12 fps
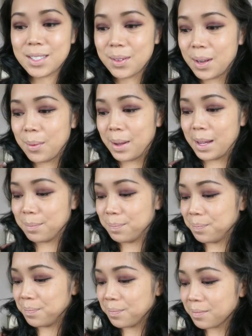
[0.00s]
So anyway,
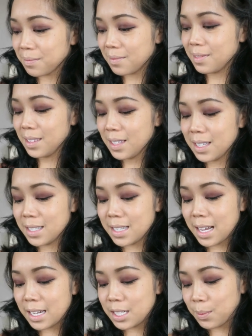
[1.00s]

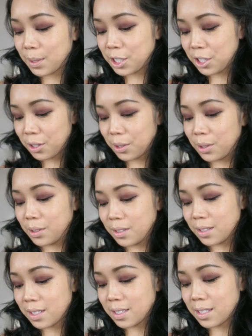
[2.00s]
daddy's watching the
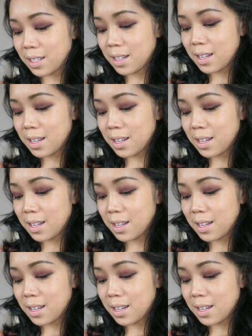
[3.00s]
girls.